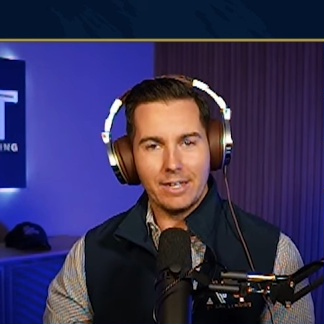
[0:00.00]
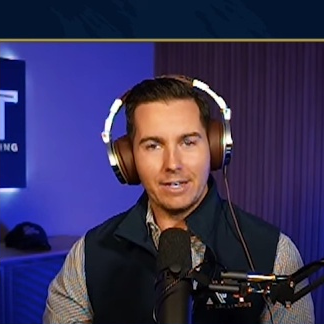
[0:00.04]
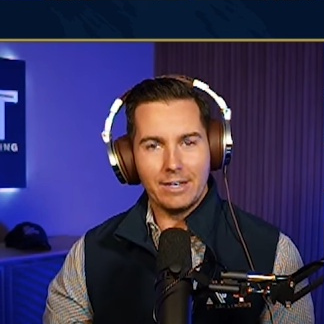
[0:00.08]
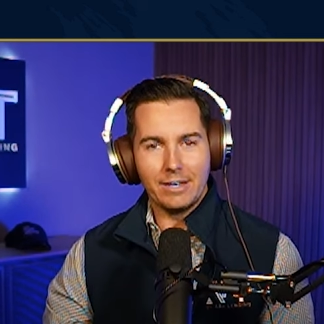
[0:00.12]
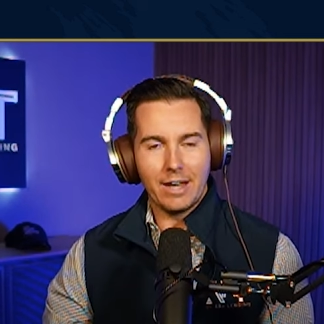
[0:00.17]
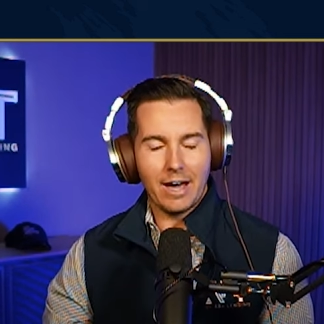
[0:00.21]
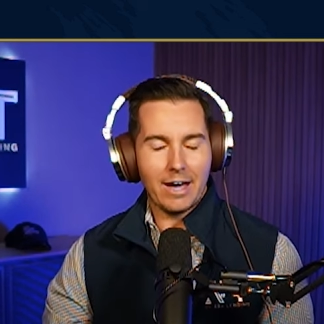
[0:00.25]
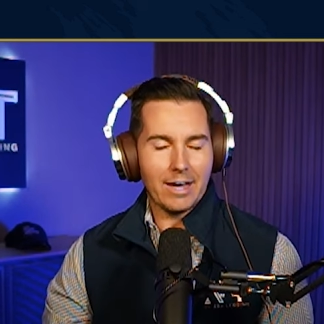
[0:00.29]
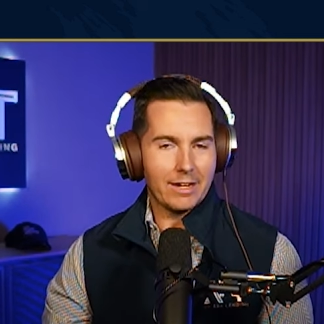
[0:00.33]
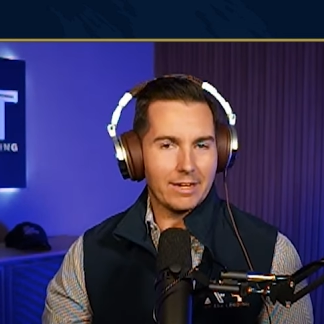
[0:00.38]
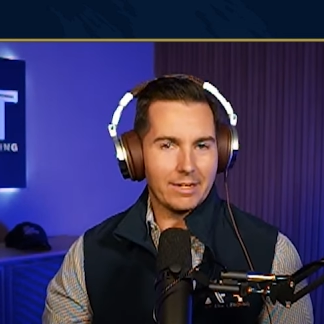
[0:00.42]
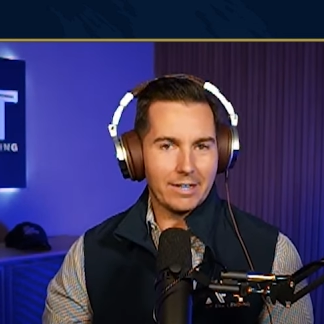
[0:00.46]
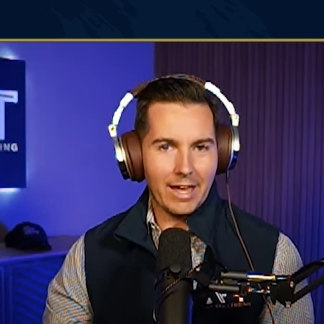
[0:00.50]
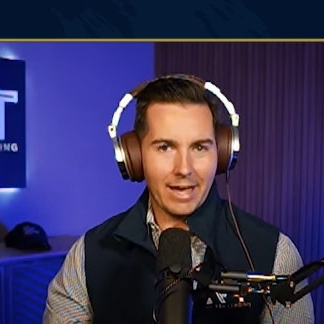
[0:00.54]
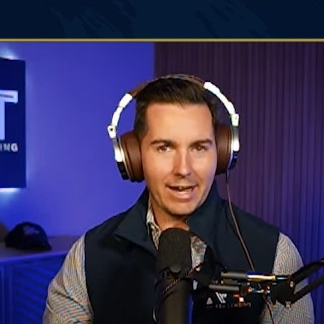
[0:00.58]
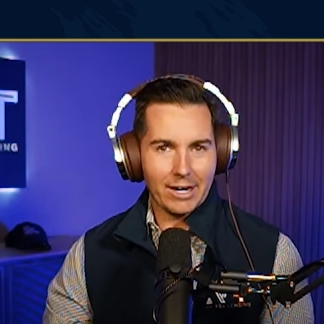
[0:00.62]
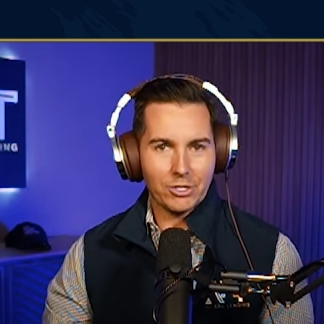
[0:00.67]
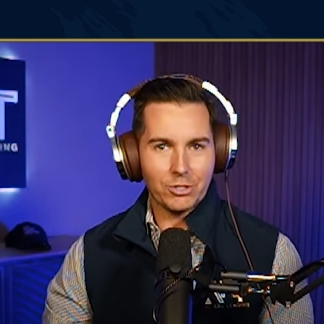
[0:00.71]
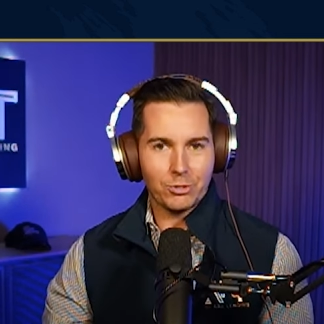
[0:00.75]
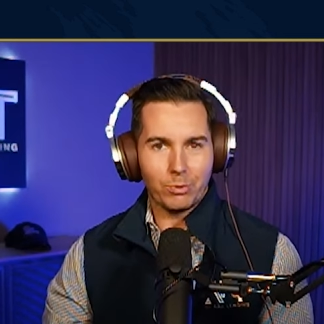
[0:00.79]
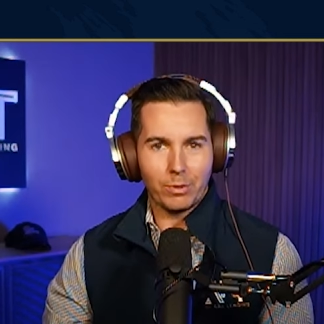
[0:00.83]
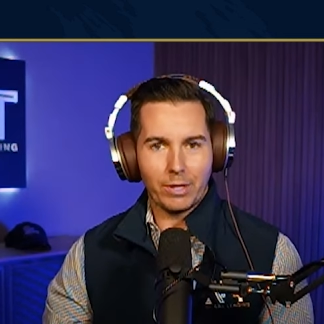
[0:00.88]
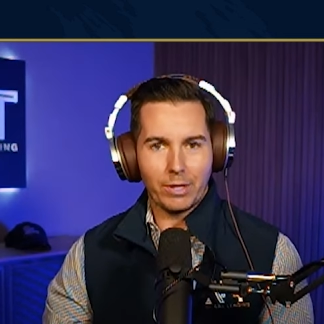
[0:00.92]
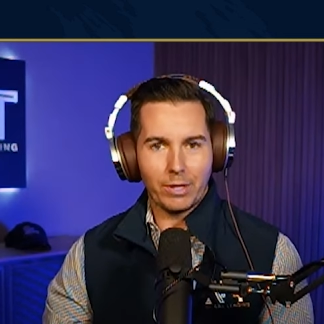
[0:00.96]
and not an
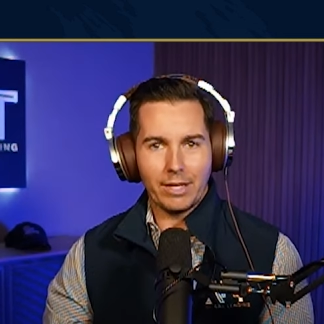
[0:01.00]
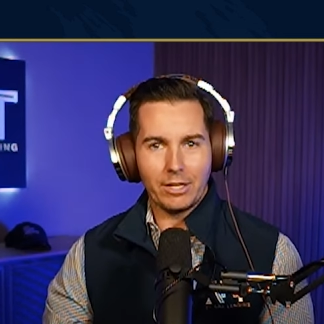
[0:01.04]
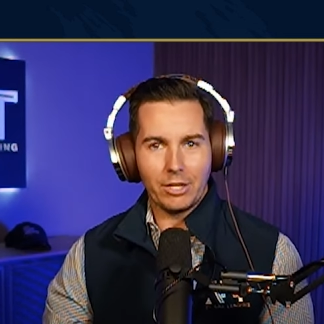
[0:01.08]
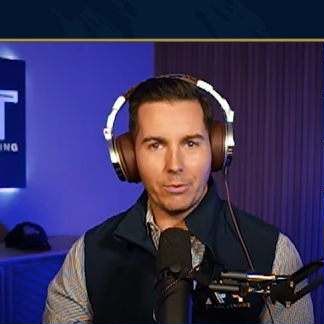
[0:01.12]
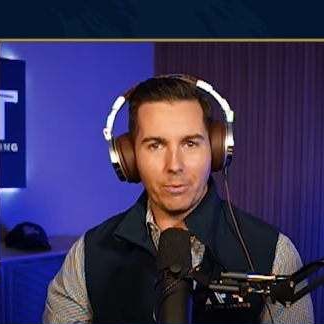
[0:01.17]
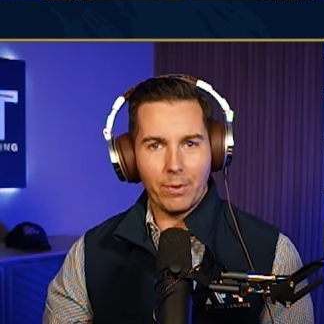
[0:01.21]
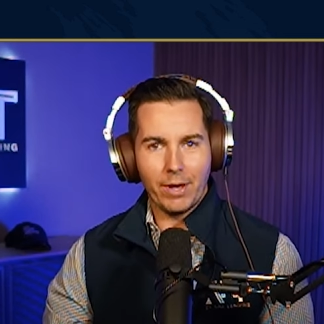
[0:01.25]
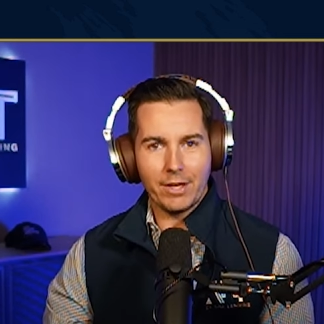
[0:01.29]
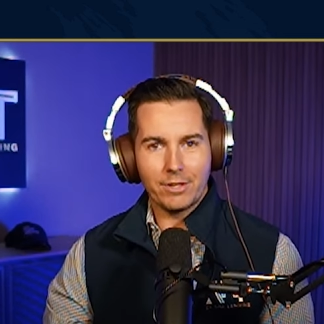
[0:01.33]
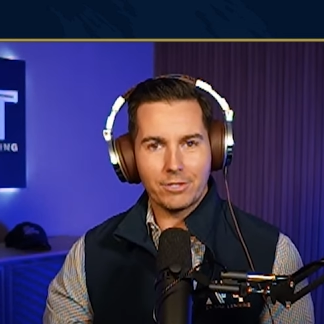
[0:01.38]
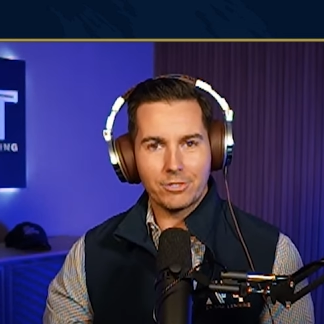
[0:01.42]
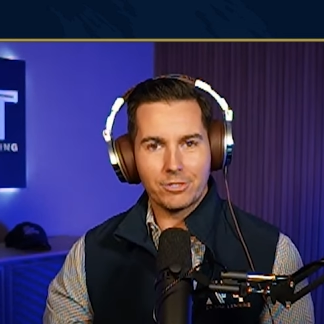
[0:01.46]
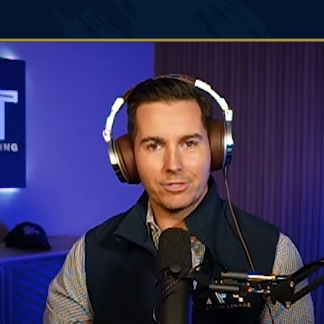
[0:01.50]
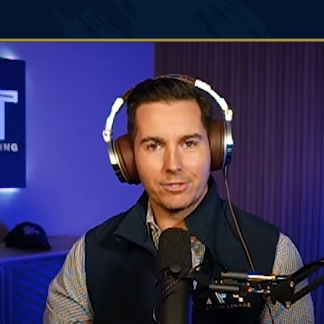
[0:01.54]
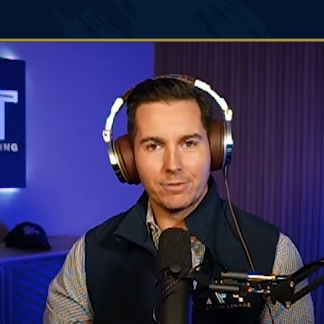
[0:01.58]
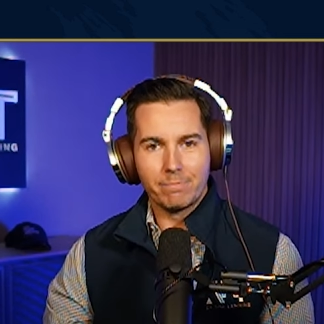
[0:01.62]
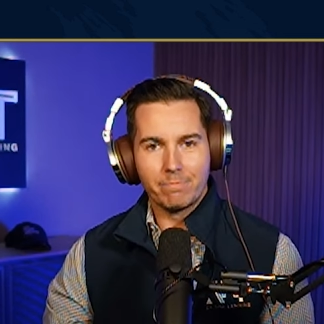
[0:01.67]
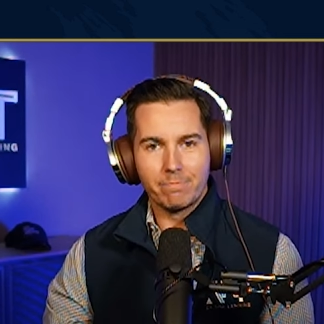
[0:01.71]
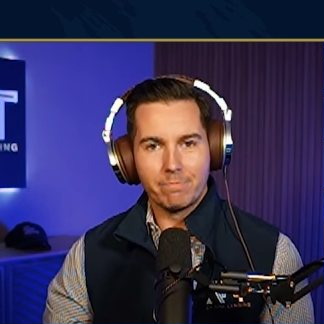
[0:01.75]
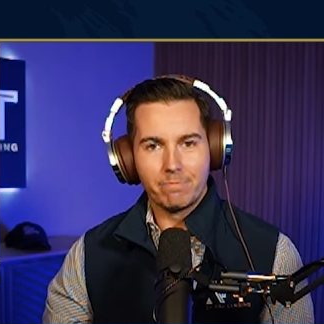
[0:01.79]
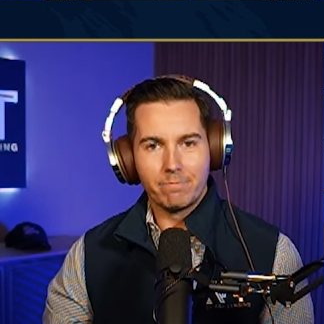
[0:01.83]
actual LOS.